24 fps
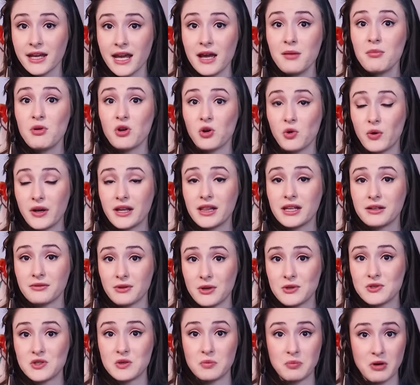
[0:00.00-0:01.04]
Campbell quickly
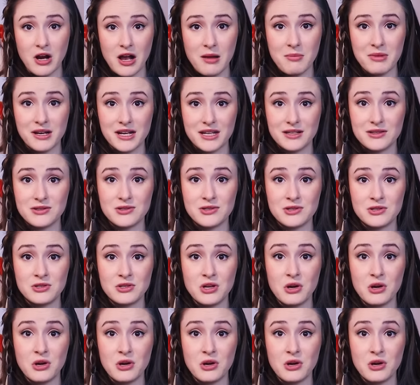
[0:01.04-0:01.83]
rose to prominence,